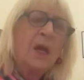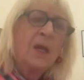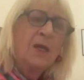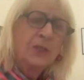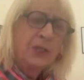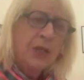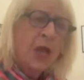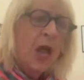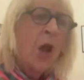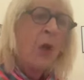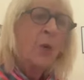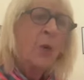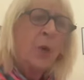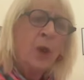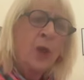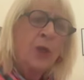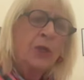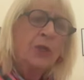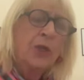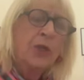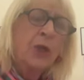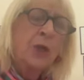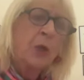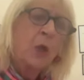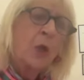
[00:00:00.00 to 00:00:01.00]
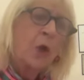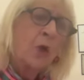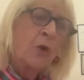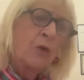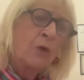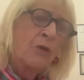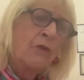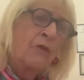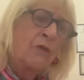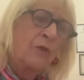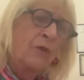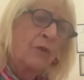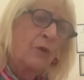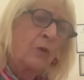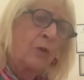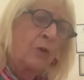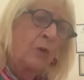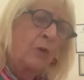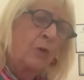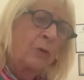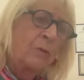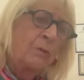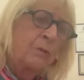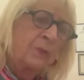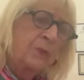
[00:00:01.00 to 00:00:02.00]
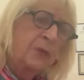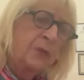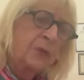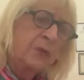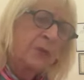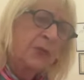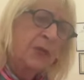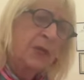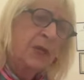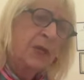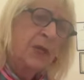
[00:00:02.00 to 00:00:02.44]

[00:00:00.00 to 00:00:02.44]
So I worked on longer forms.